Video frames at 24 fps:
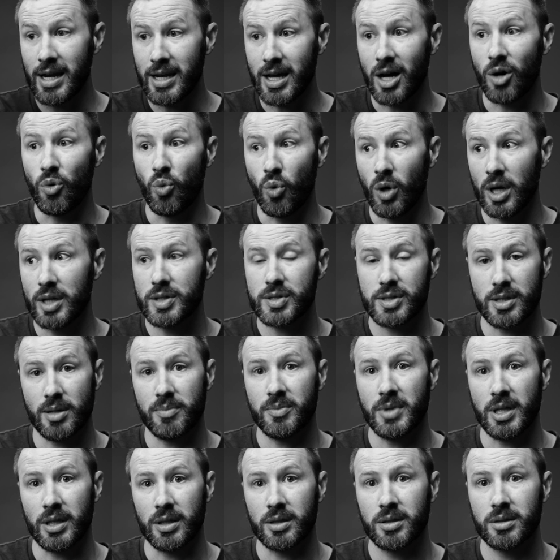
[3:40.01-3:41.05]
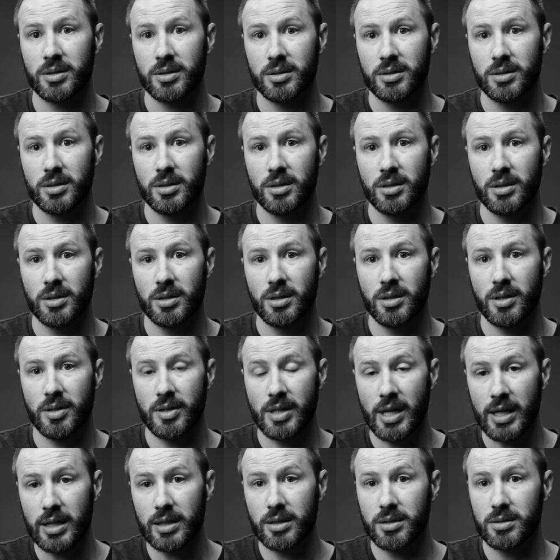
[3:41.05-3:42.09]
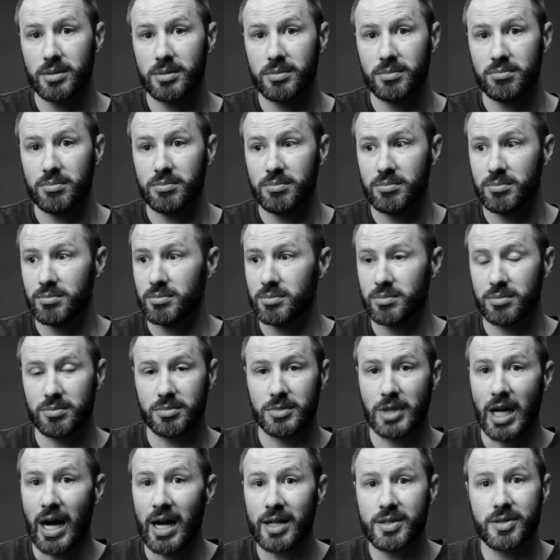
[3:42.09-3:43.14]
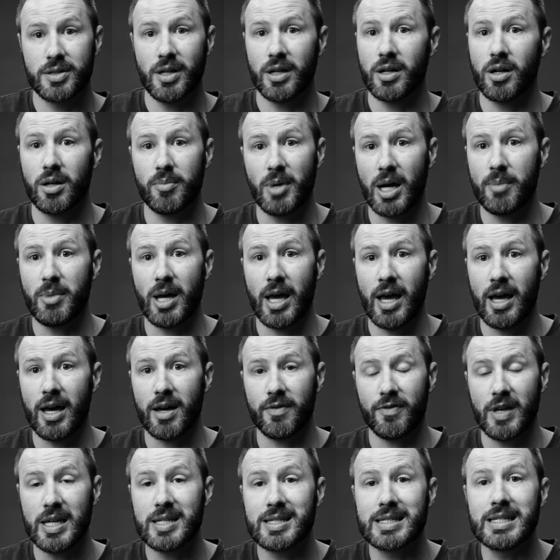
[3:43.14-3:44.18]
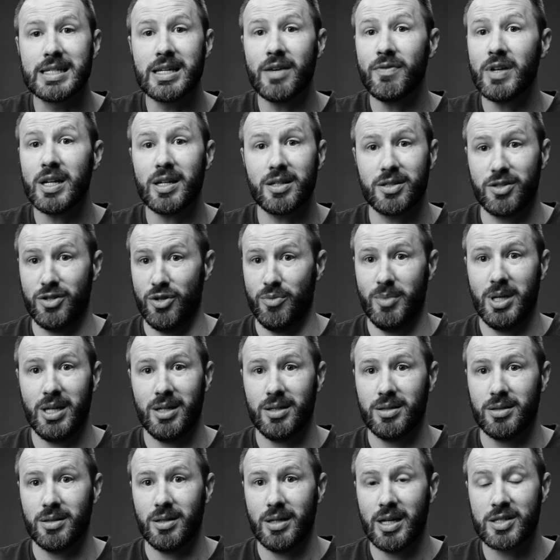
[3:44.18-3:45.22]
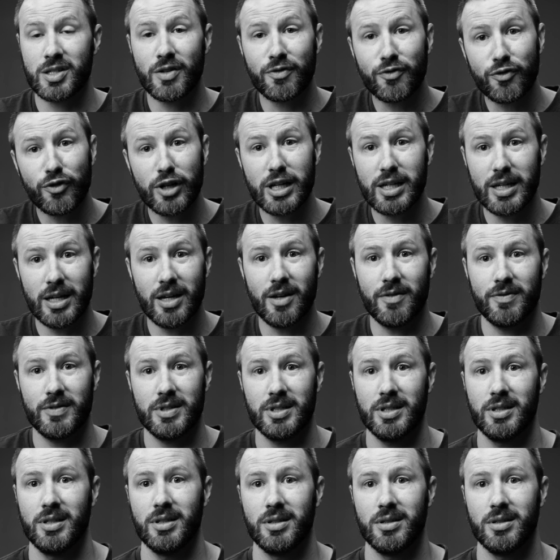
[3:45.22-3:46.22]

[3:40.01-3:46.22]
now want something that God's done on my behalf. He's given it to me as a free gift.